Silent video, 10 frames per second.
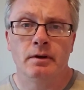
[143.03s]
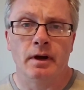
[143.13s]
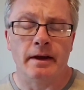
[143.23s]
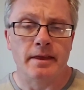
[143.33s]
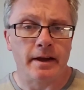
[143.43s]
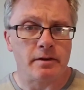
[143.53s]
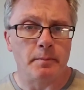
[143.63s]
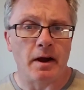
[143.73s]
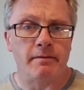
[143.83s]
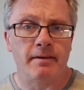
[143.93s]
I think it's
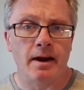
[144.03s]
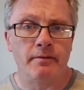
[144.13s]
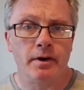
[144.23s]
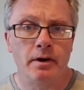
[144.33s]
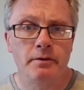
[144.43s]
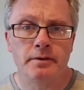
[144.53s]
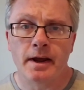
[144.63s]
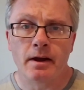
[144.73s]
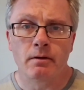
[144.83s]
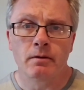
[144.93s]
about 5 years
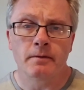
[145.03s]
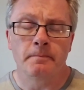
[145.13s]
now.